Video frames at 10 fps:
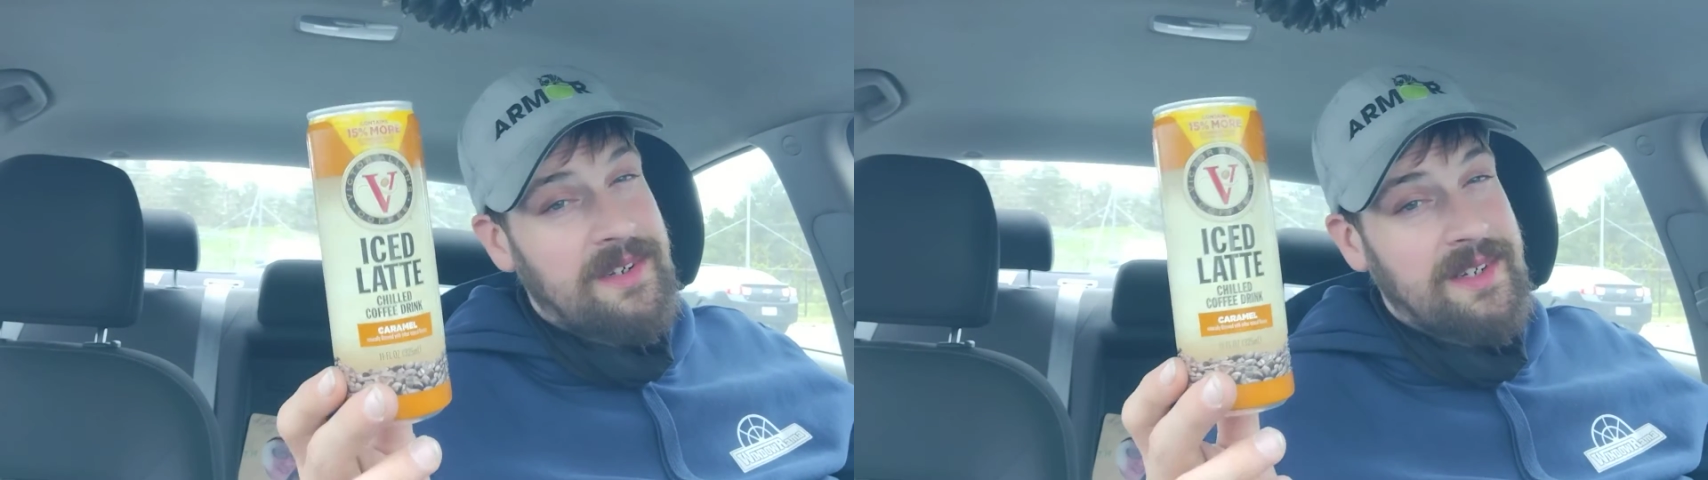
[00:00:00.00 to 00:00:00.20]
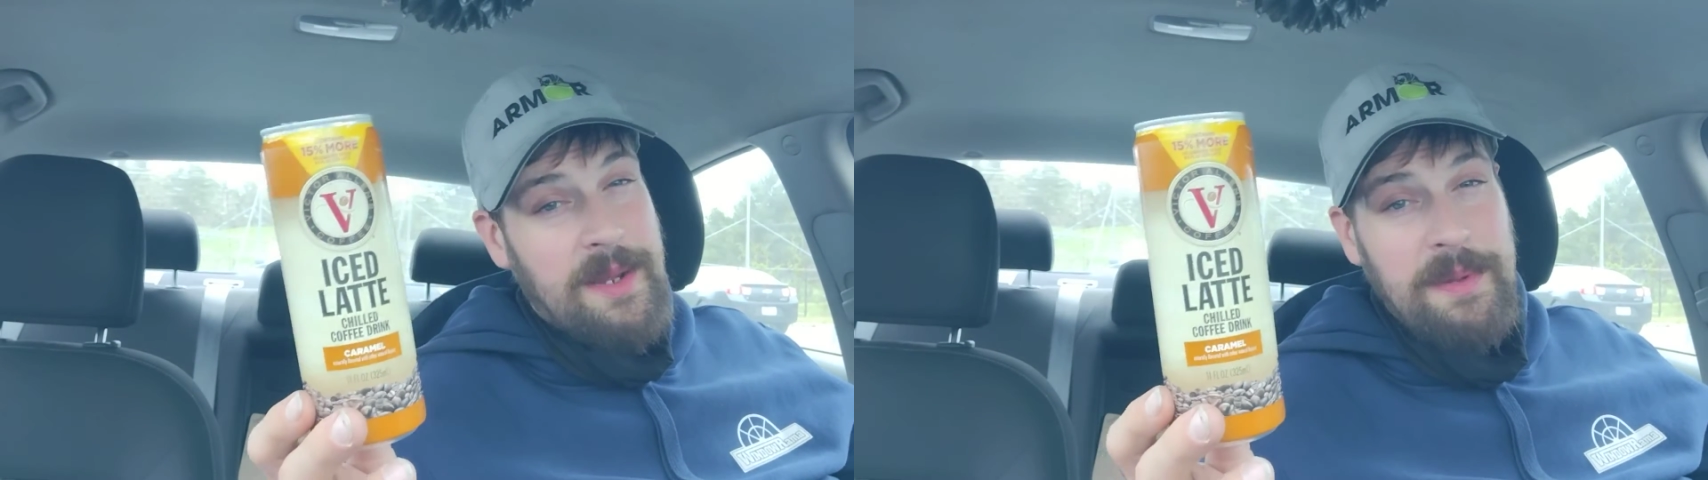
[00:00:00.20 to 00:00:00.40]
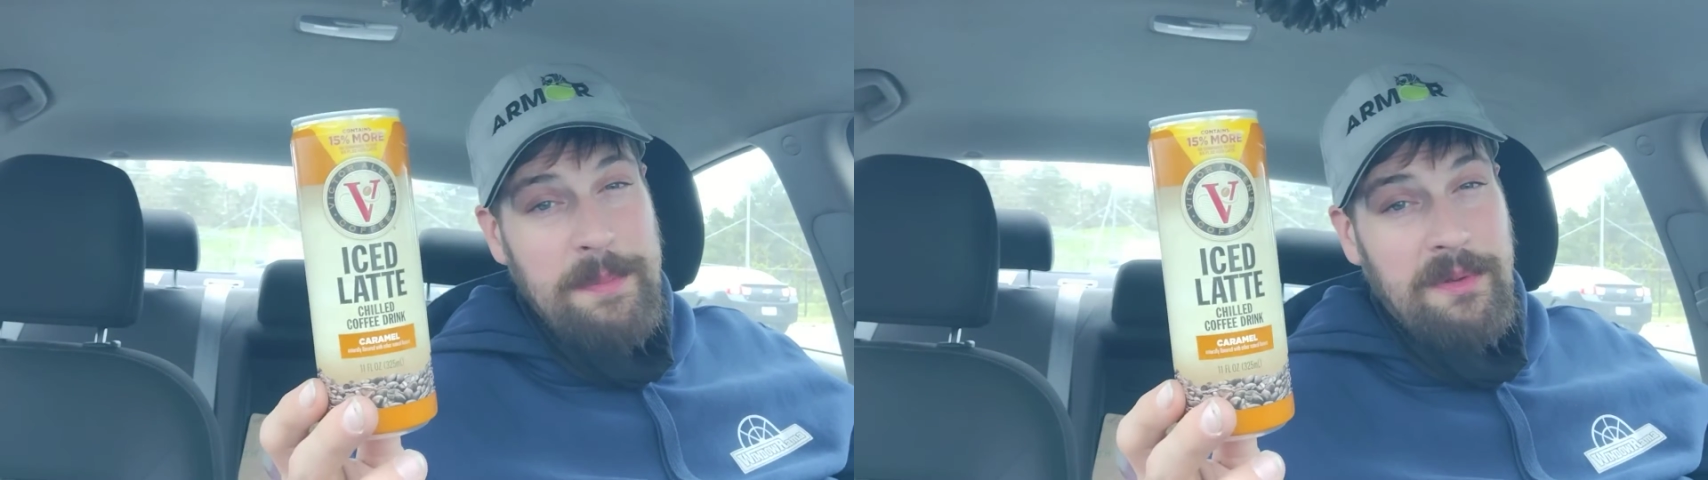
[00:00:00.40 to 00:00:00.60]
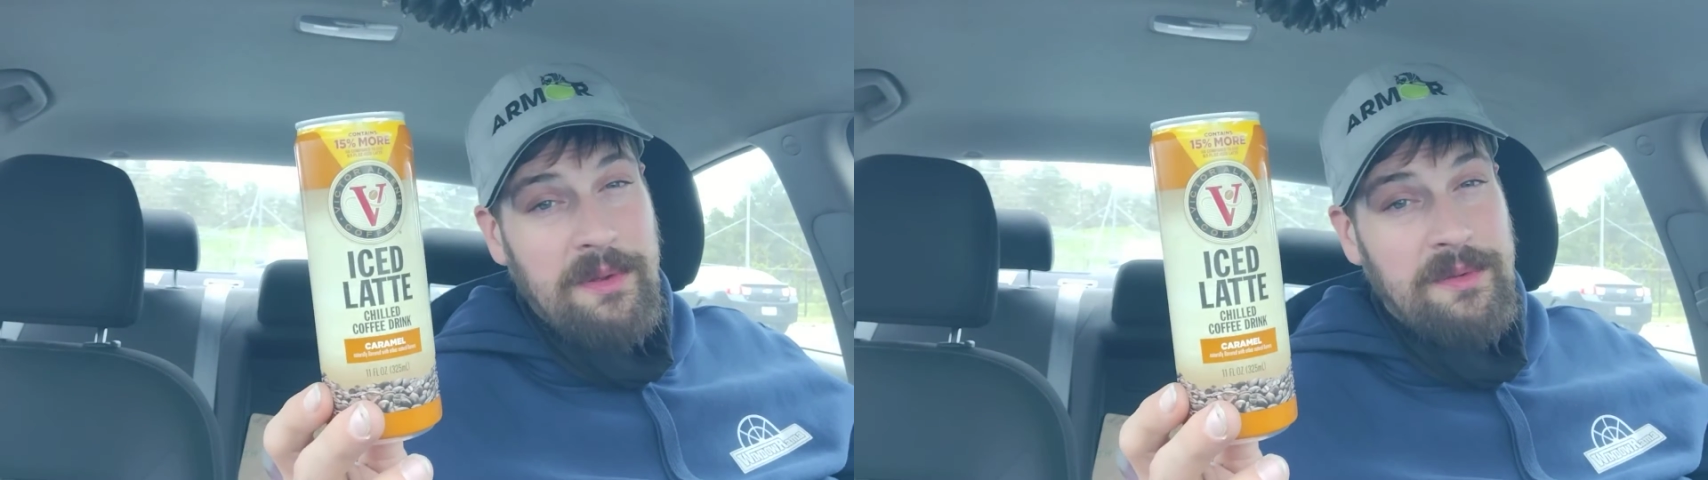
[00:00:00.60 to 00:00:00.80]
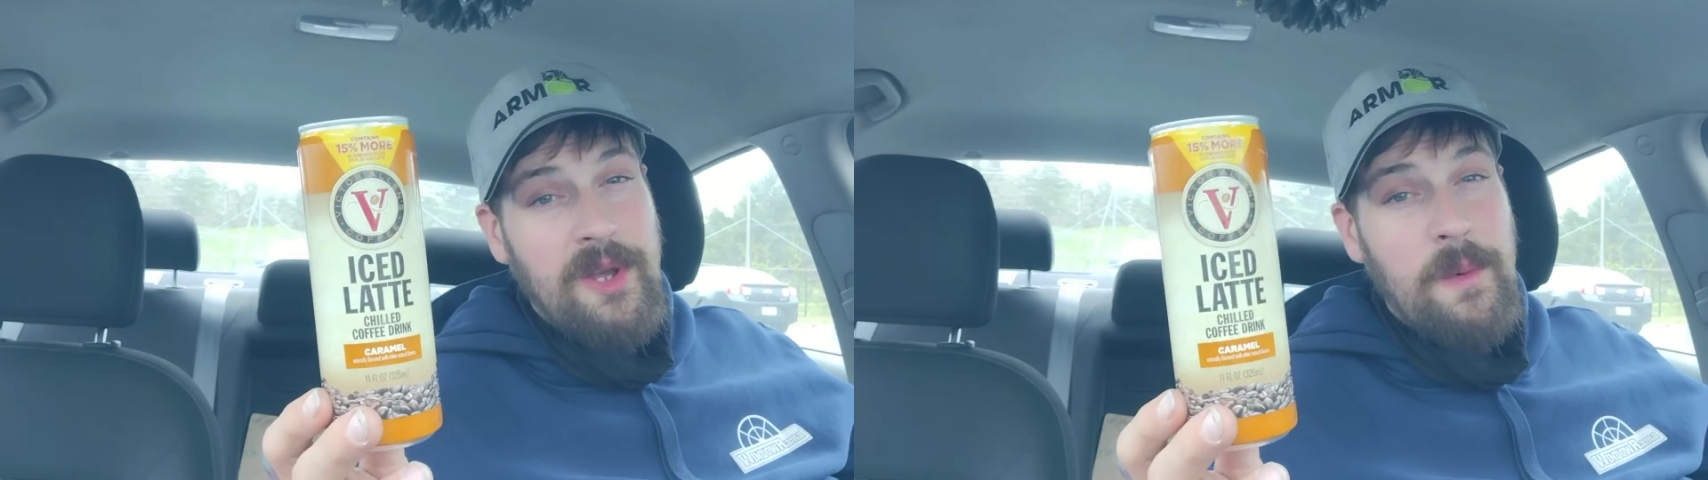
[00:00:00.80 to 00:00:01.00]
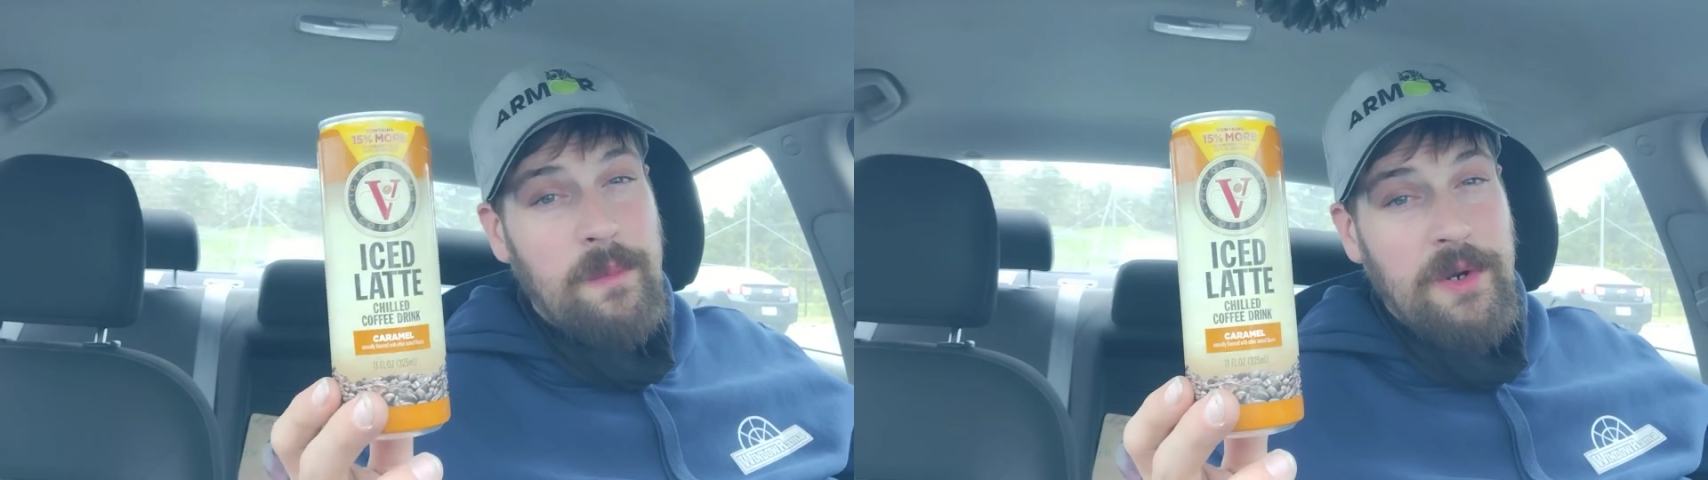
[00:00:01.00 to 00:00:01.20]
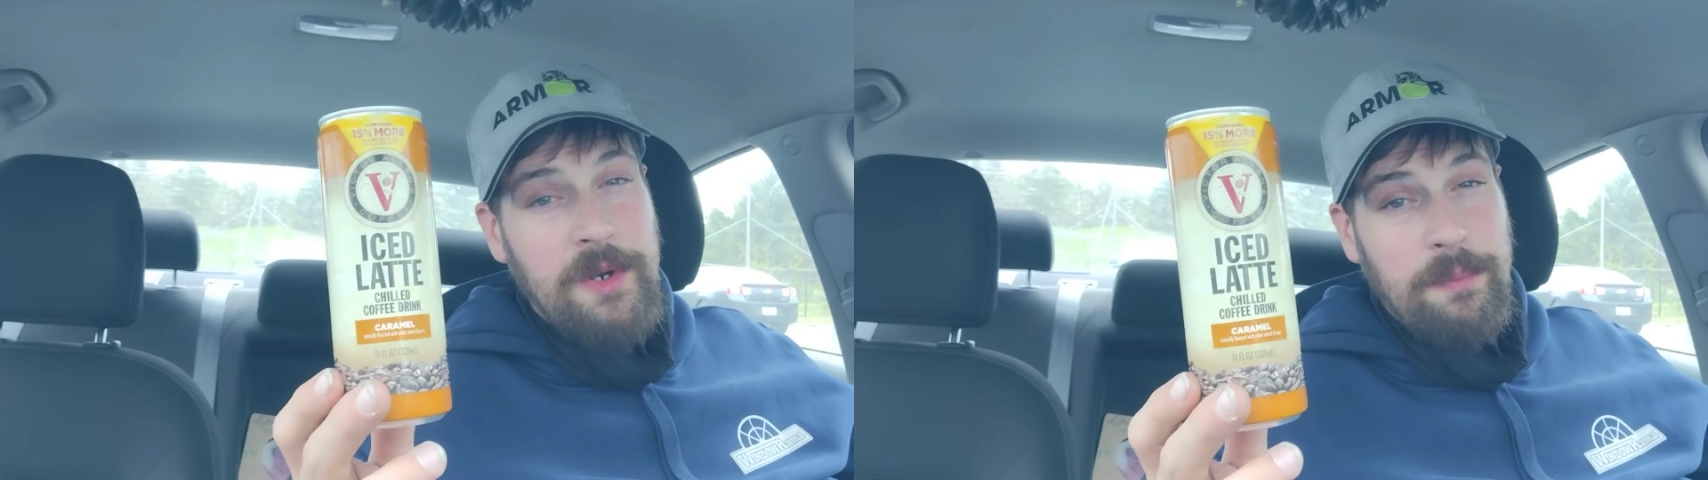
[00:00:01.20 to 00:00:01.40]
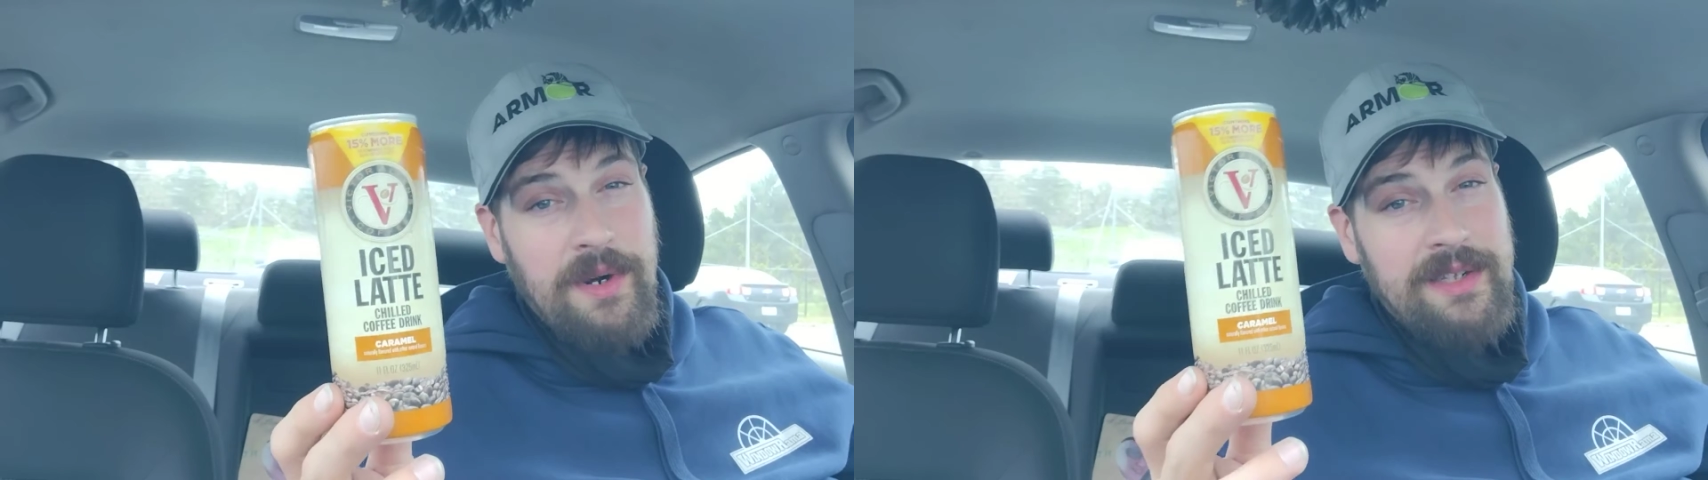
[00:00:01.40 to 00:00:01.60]
and get people knowing what
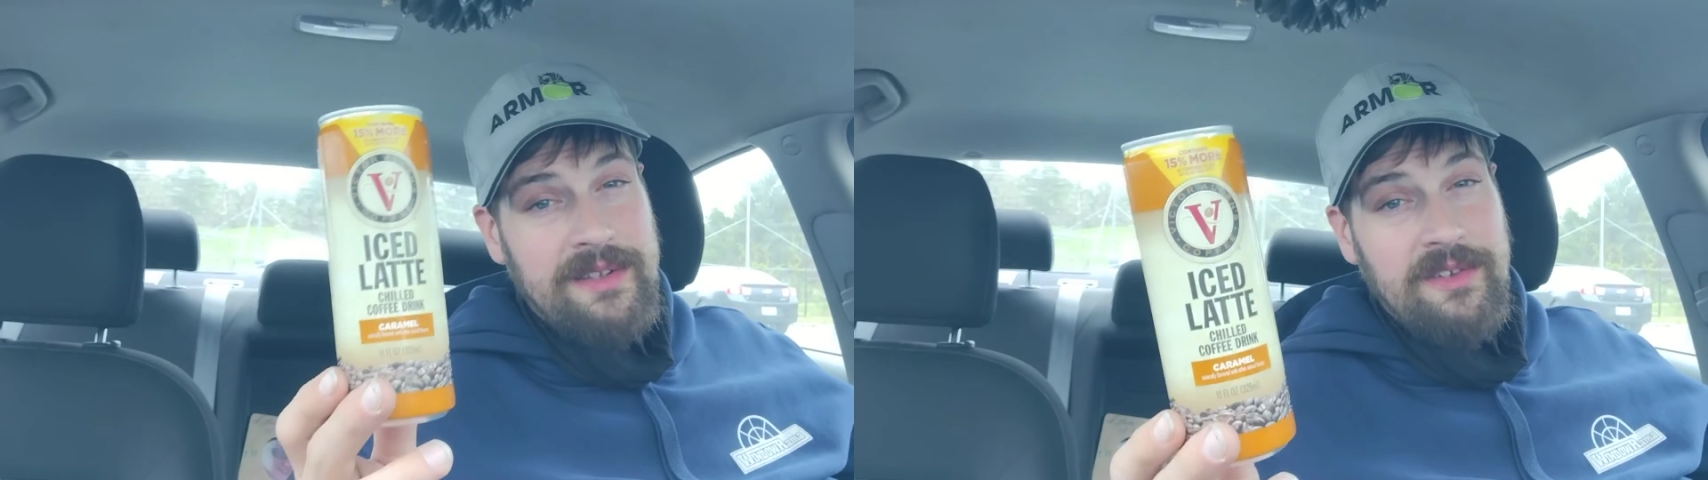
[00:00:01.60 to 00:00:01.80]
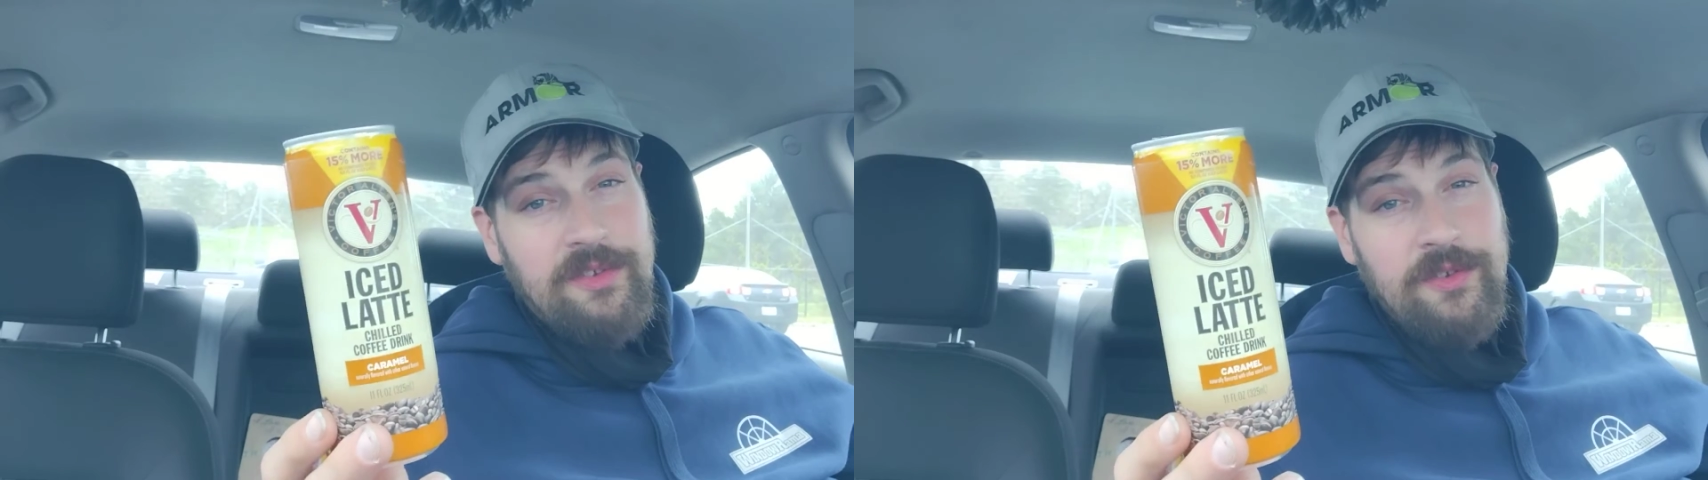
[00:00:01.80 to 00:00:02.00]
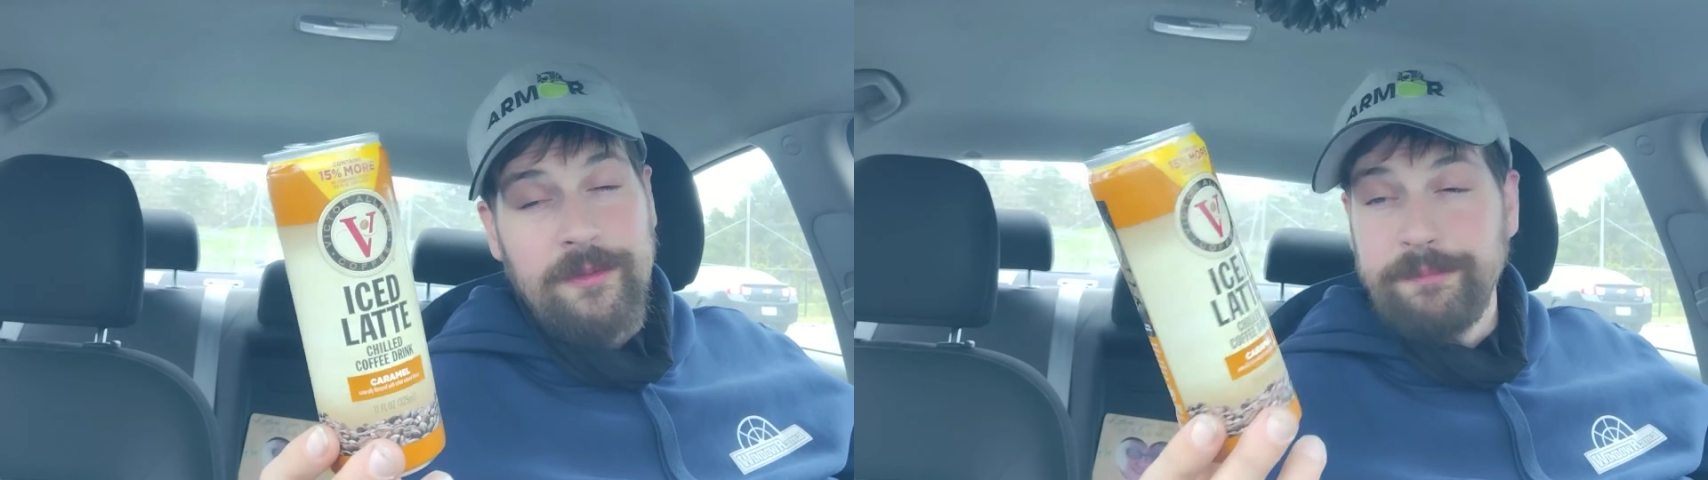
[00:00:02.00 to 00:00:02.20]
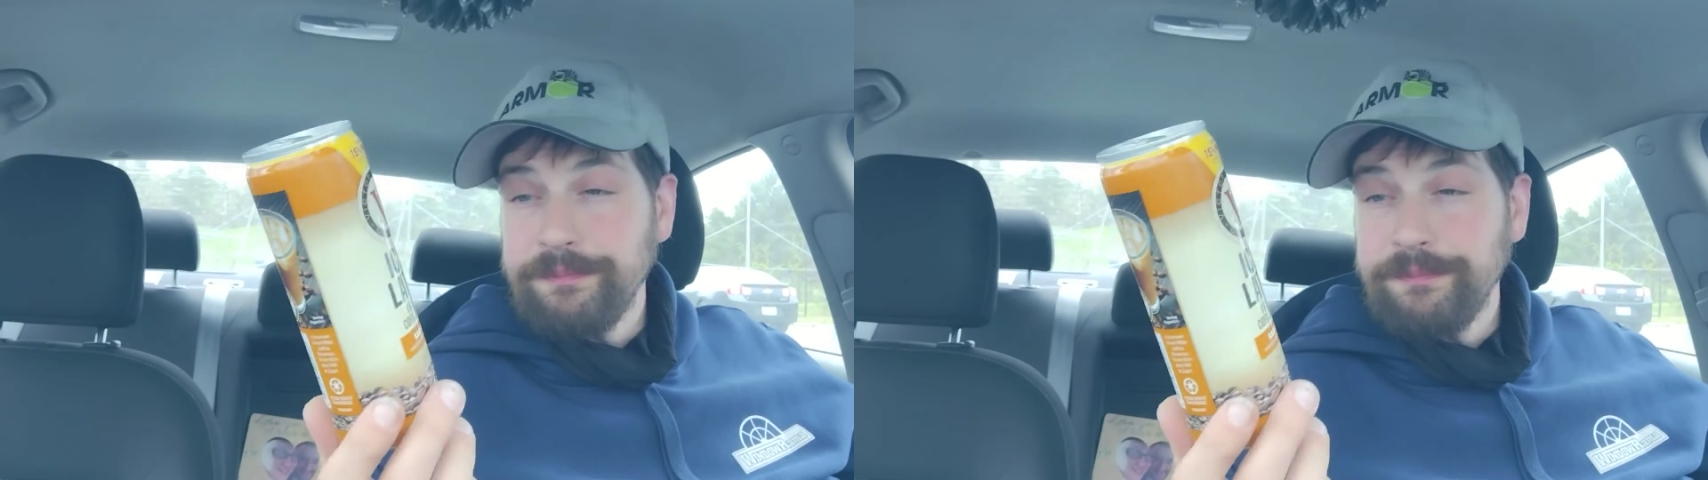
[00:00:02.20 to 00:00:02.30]
your product is.